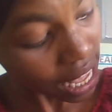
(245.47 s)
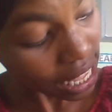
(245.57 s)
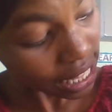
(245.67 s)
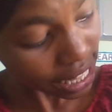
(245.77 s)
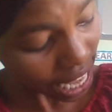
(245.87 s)

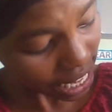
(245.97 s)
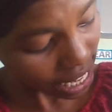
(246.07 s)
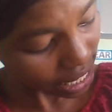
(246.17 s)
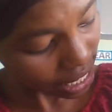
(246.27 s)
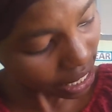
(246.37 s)

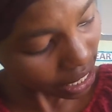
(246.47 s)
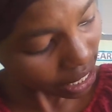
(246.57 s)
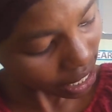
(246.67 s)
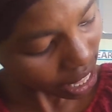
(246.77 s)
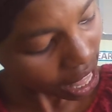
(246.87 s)

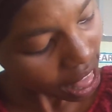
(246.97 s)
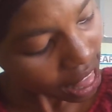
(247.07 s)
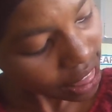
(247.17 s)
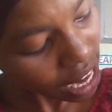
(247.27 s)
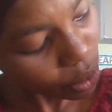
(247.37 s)
Suddenly,
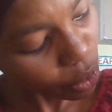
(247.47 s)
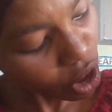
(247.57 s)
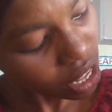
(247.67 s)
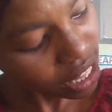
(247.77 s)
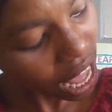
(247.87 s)
there
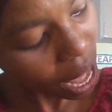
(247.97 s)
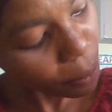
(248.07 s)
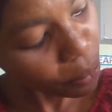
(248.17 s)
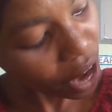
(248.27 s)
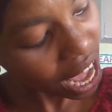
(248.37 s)
was a
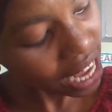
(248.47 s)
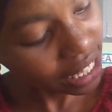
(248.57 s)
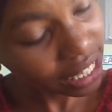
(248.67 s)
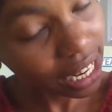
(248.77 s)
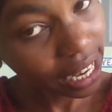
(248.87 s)

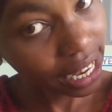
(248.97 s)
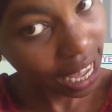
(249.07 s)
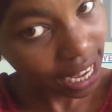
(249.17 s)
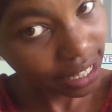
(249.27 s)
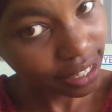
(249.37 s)
bright
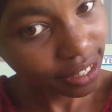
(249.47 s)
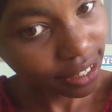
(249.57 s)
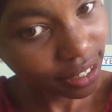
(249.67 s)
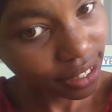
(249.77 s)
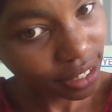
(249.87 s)
light.
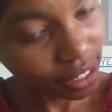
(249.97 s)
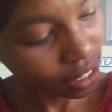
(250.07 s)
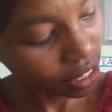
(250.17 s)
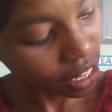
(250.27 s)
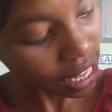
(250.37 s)

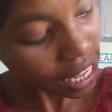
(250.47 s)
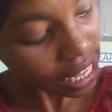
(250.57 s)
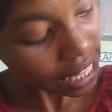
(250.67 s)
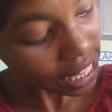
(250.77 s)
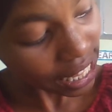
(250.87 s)

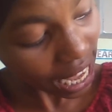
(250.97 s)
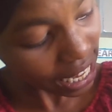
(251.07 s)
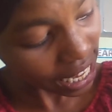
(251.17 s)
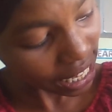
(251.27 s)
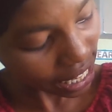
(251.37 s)

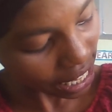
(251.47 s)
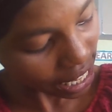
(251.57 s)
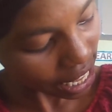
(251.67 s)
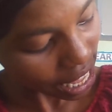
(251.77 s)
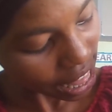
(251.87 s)
Suddenly,
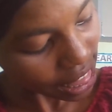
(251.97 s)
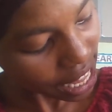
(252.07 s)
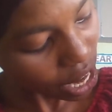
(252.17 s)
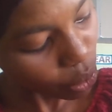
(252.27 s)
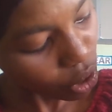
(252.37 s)

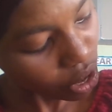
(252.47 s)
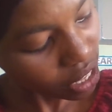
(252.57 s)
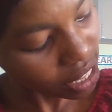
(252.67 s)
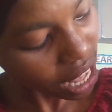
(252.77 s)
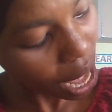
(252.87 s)
there
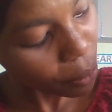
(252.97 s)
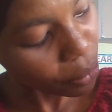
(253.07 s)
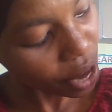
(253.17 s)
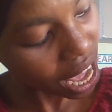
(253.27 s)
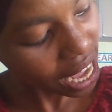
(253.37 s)
was a
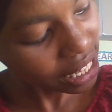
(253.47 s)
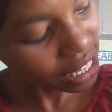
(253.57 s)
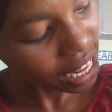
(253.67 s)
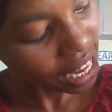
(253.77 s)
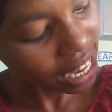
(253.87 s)
bright
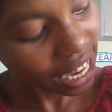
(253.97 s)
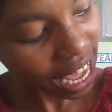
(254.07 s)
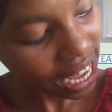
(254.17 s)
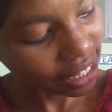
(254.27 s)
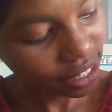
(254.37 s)

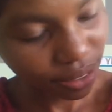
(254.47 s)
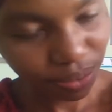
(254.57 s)
light.